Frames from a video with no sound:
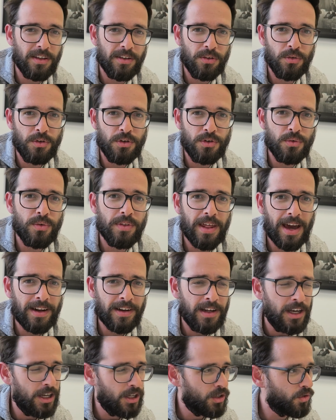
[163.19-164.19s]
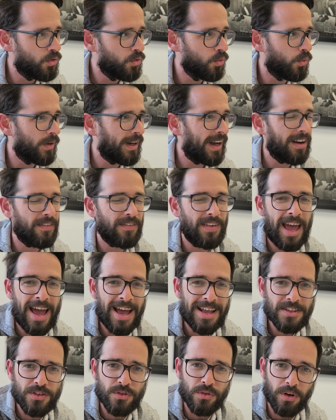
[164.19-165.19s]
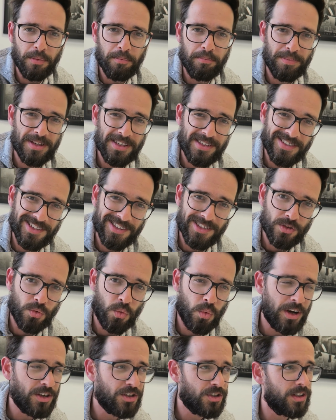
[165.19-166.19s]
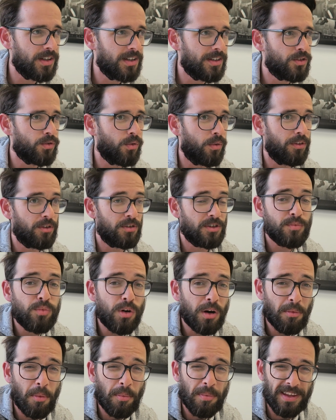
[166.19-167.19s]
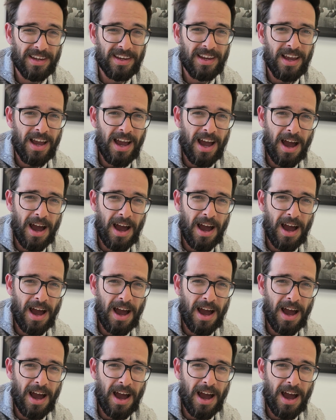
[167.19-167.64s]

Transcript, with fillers: You do that to kind of answer a business question. So there's probably